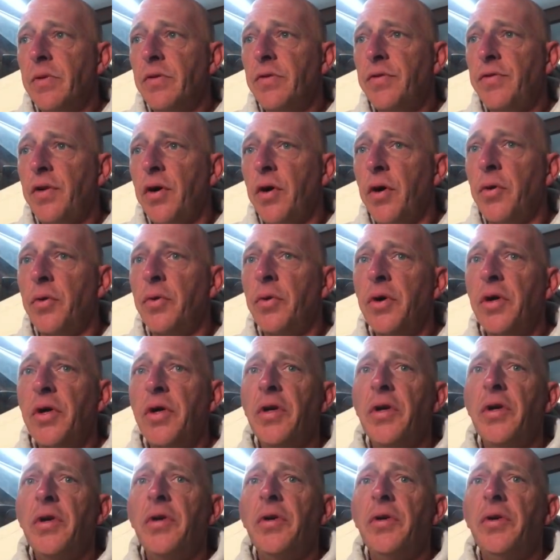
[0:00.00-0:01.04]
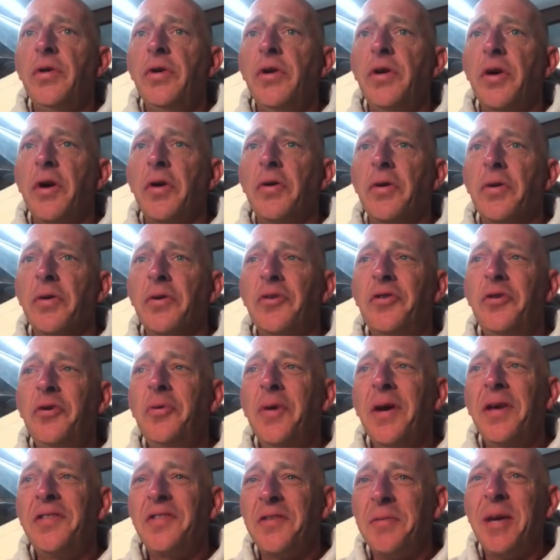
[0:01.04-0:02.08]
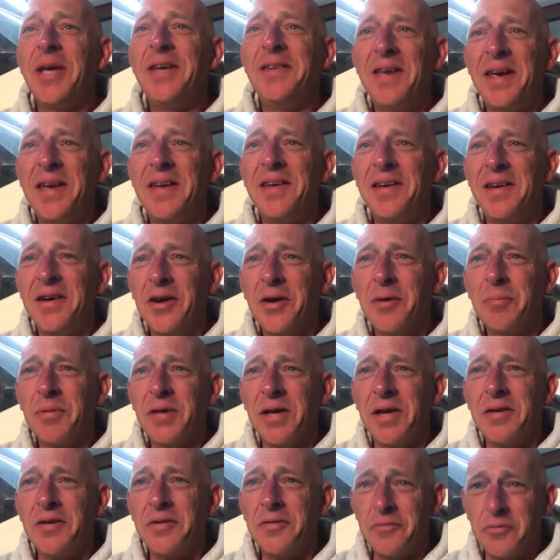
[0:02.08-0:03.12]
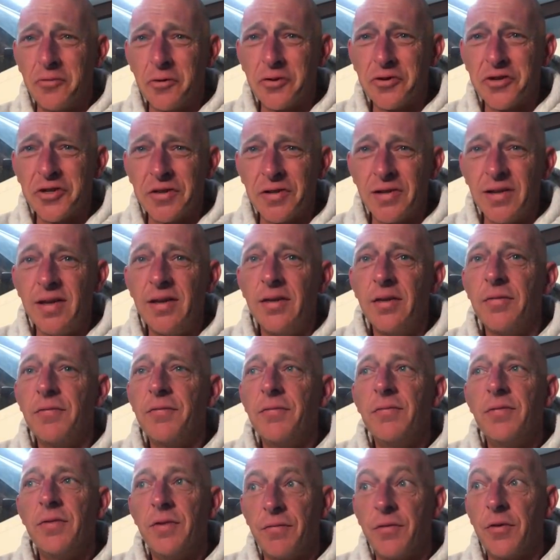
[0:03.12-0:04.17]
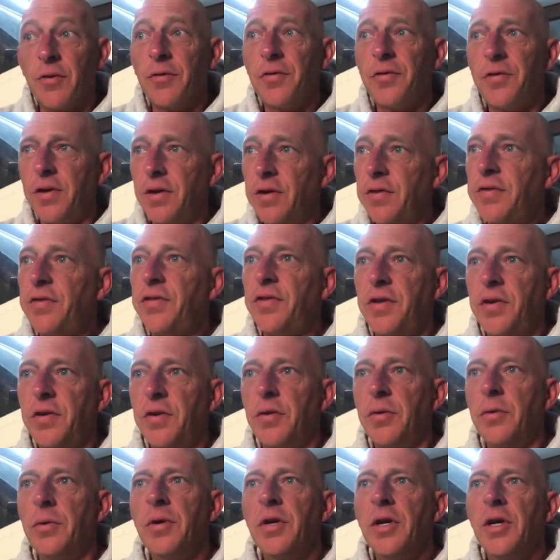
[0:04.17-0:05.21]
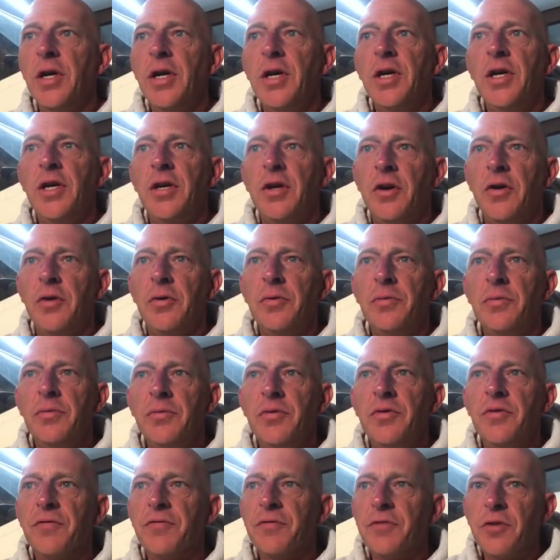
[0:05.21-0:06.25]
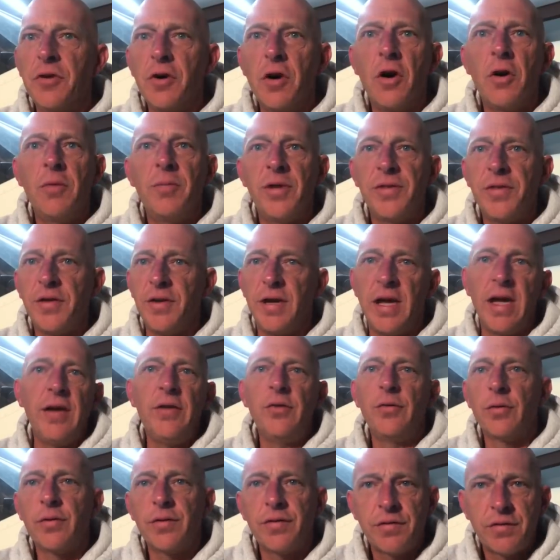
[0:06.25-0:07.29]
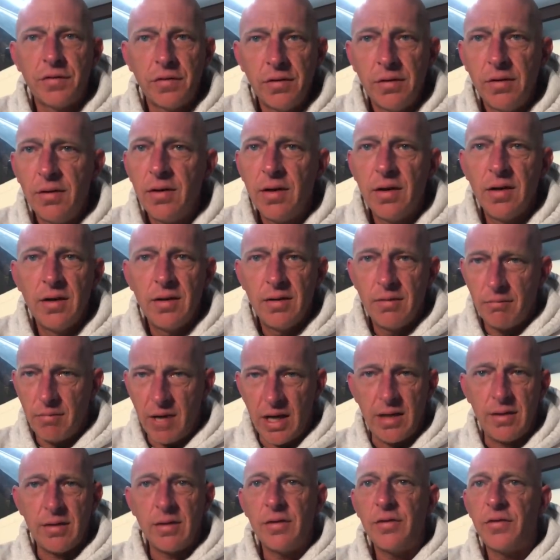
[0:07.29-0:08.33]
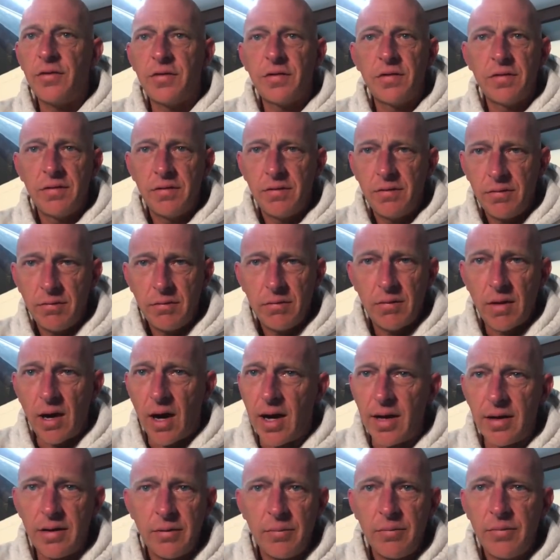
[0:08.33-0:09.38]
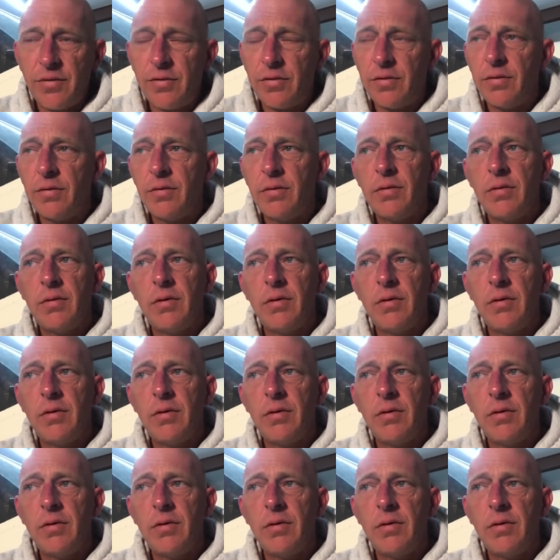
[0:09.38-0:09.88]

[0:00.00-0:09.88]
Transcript: So, you know, there are two ways to maintain an airplane, unfortunately. The first is to, you know, defer all but the dangerous maintenance items,